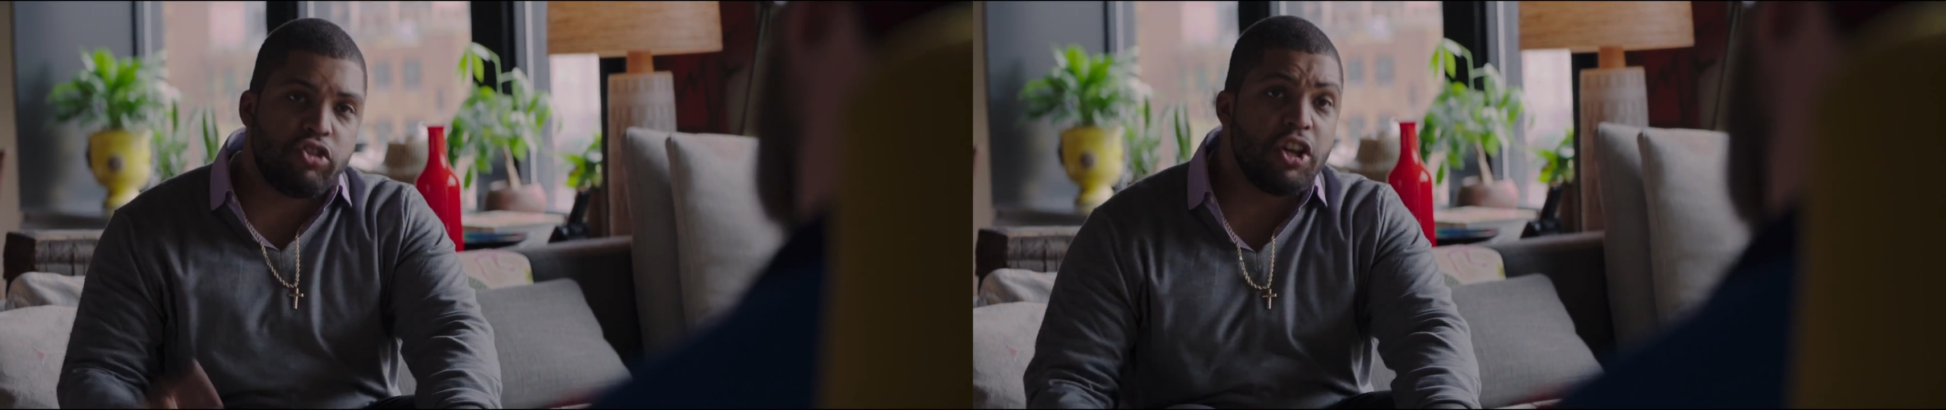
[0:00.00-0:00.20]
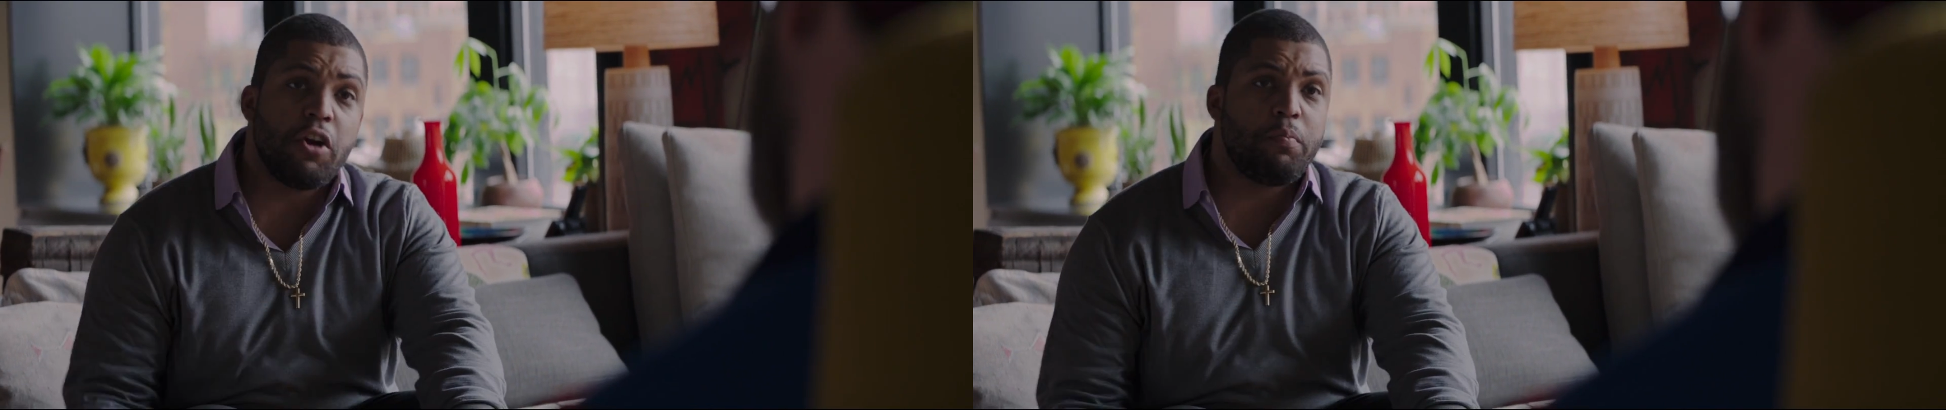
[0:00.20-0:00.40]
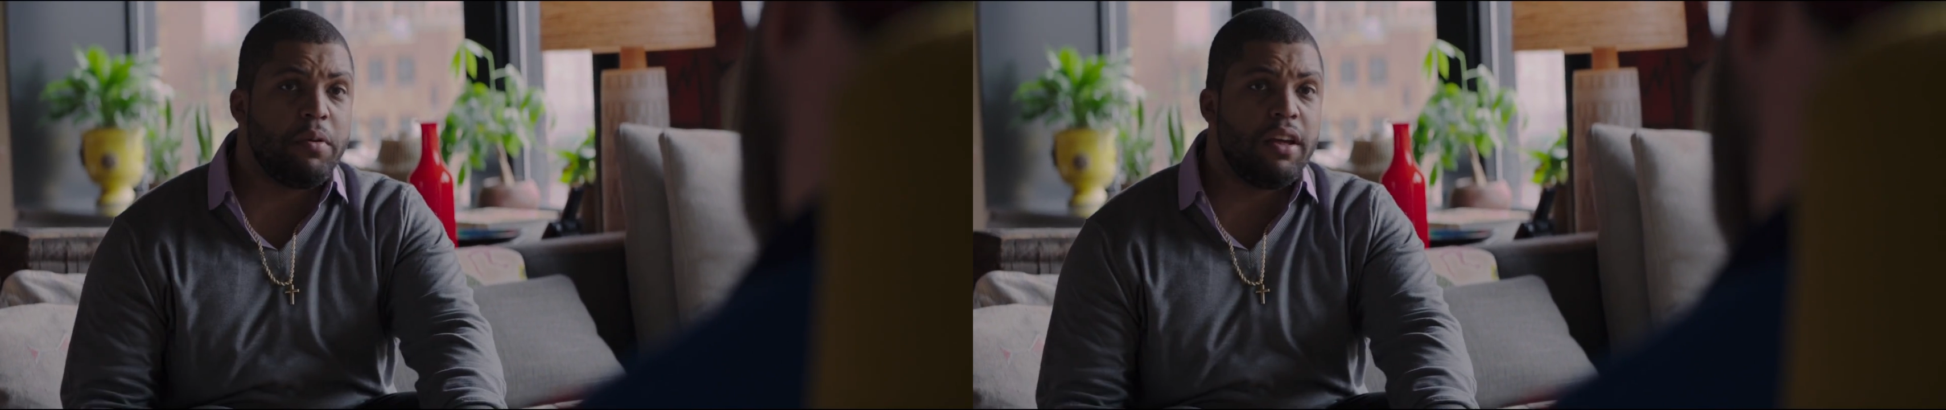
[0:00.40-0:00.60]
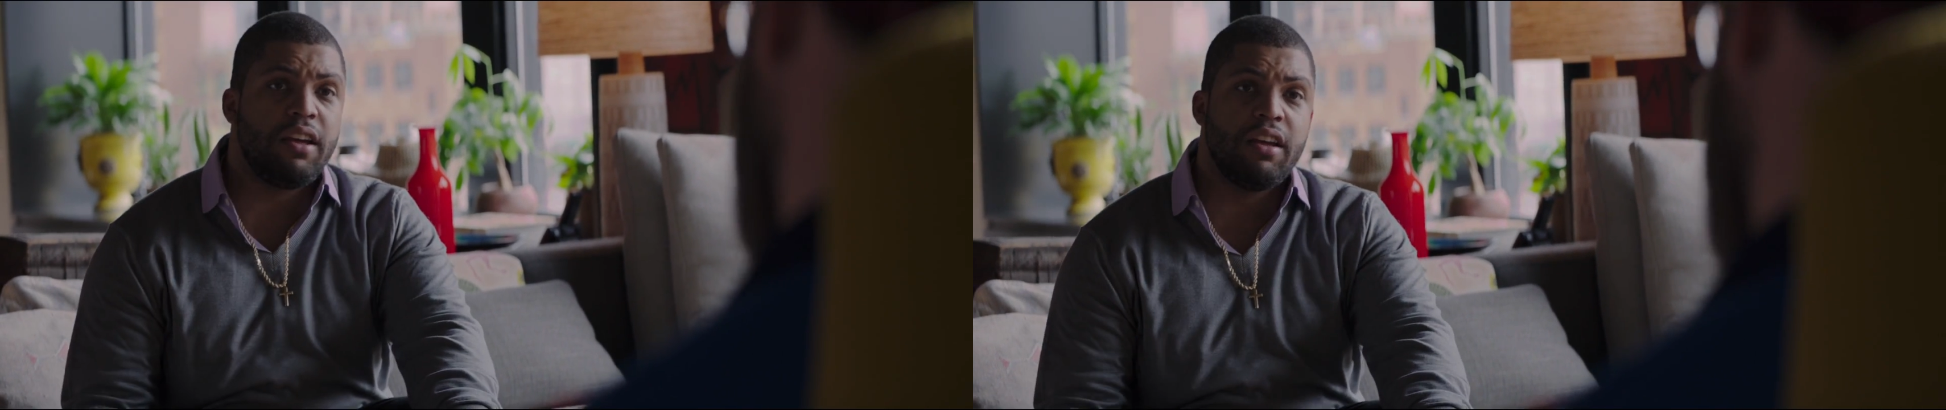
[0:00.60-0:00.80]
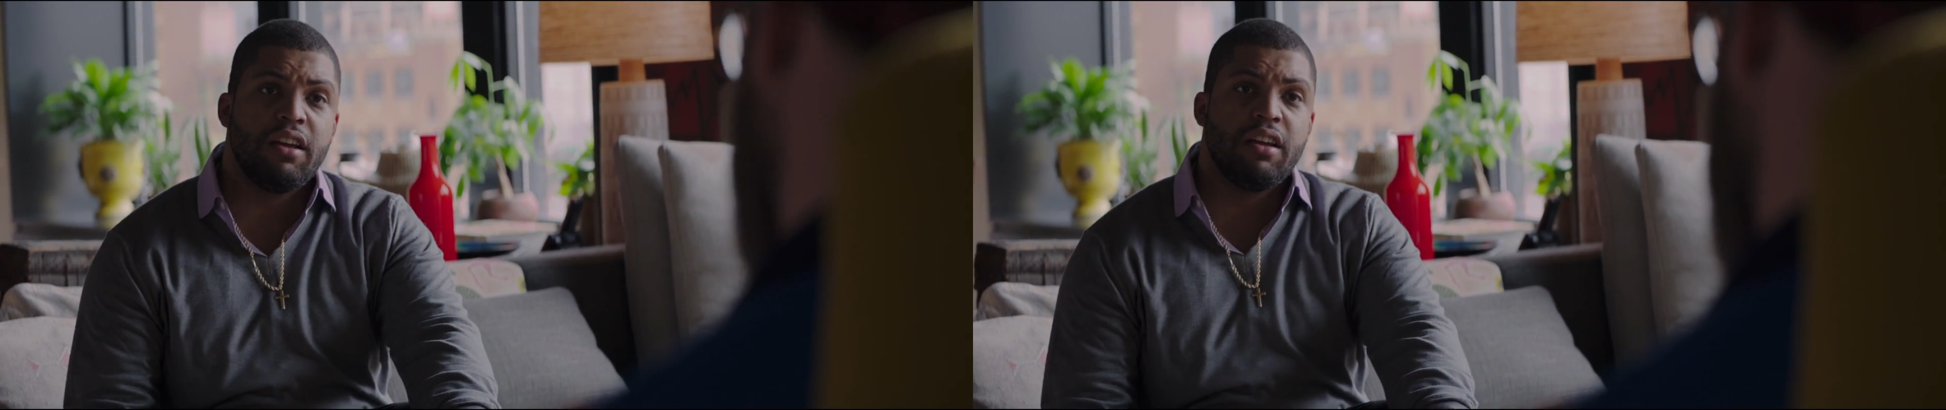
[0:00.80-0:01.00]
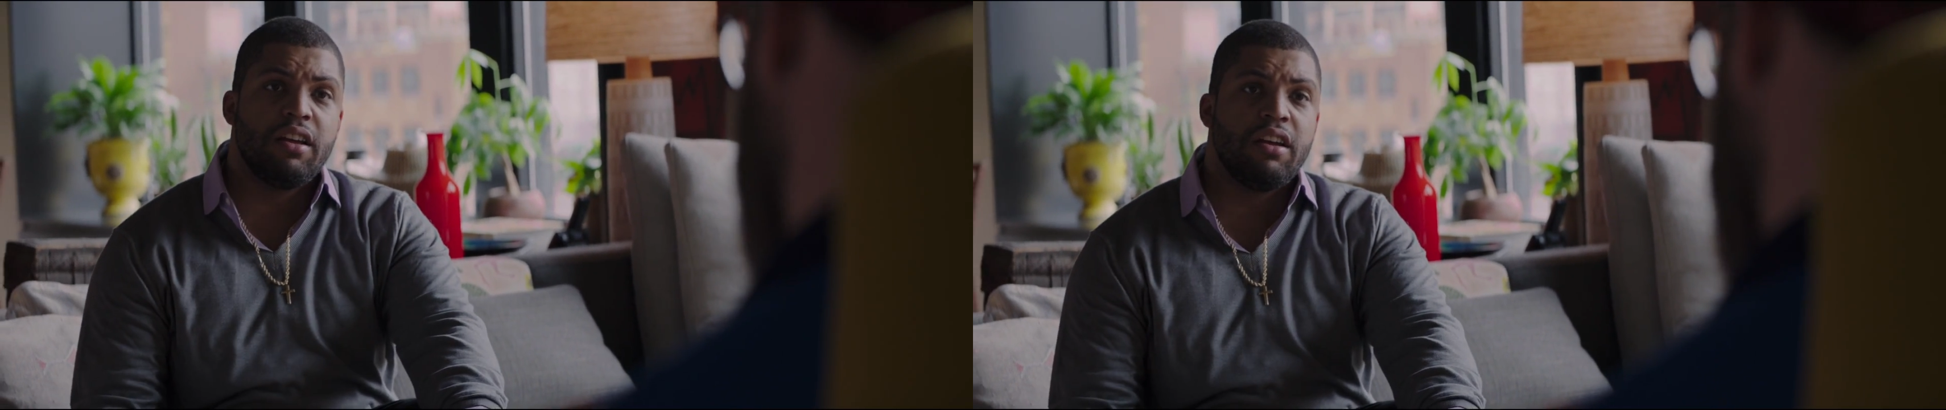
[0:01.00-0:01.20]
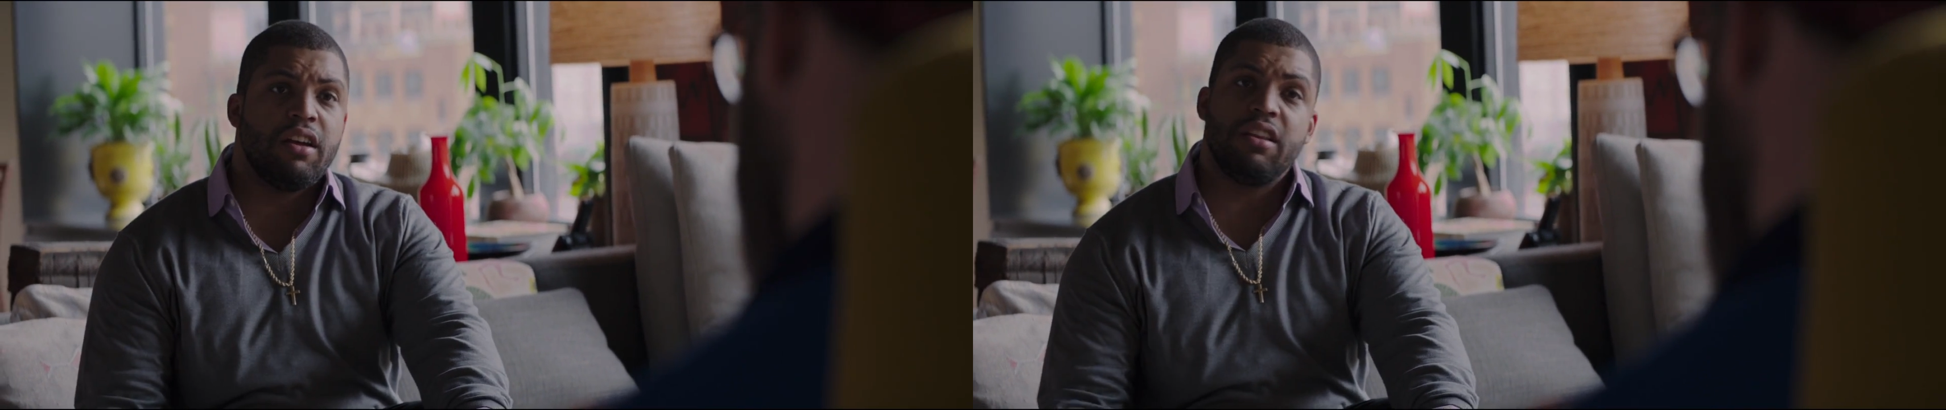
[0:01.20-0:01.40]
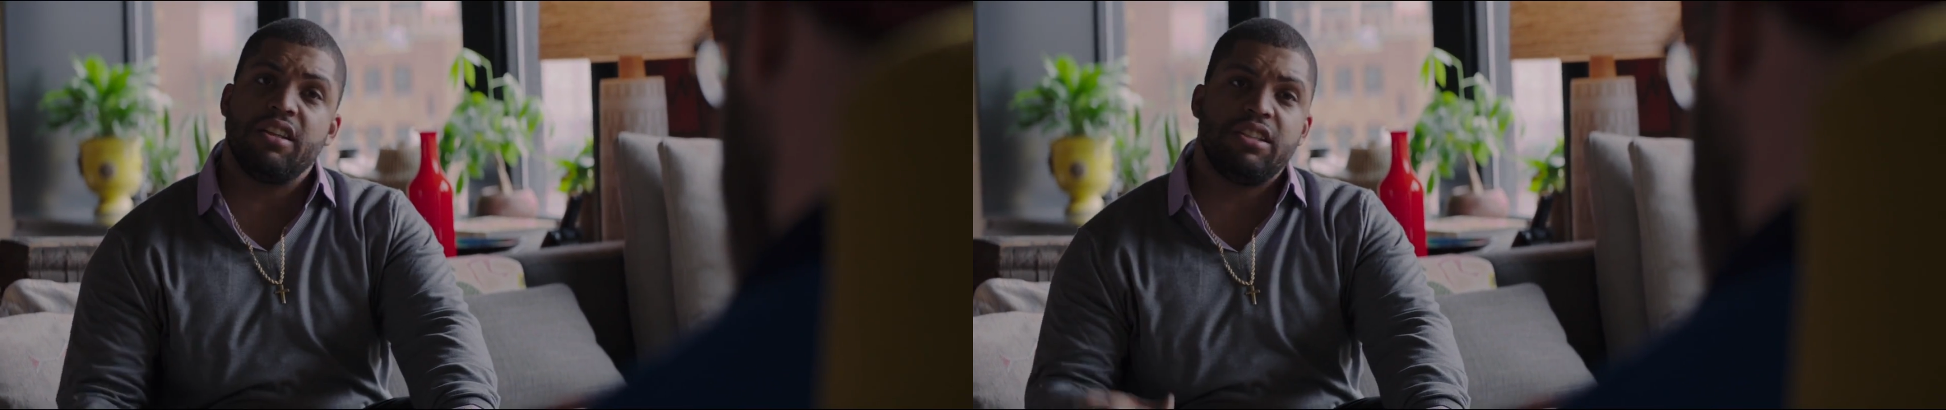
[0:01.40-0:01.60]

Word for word: GOP and